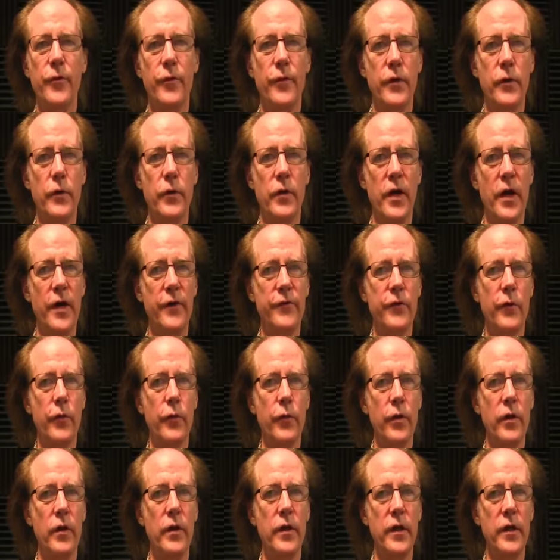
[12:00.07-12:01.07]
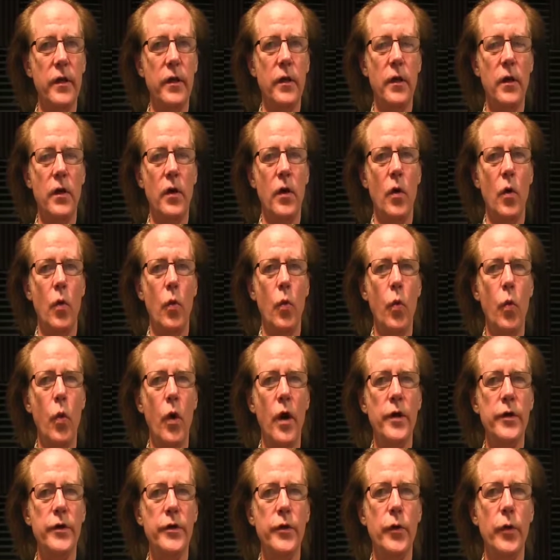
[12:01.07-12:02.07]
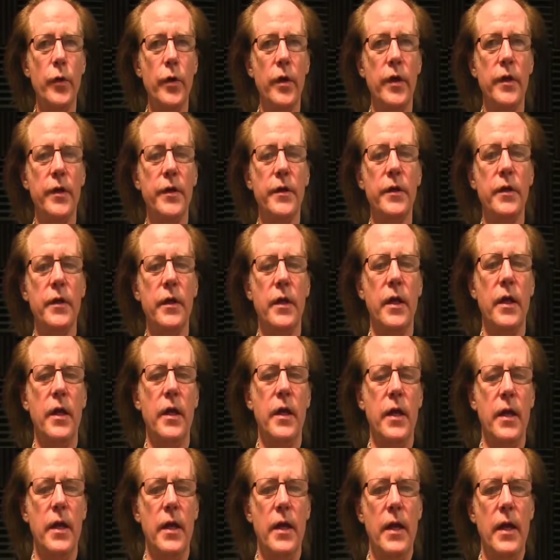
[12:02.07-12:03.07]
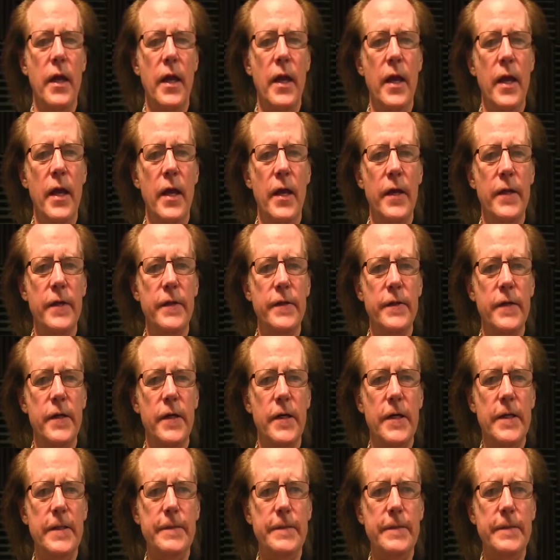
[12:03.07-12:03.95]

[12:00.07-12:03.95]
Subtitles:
so that you guys are really one unit. And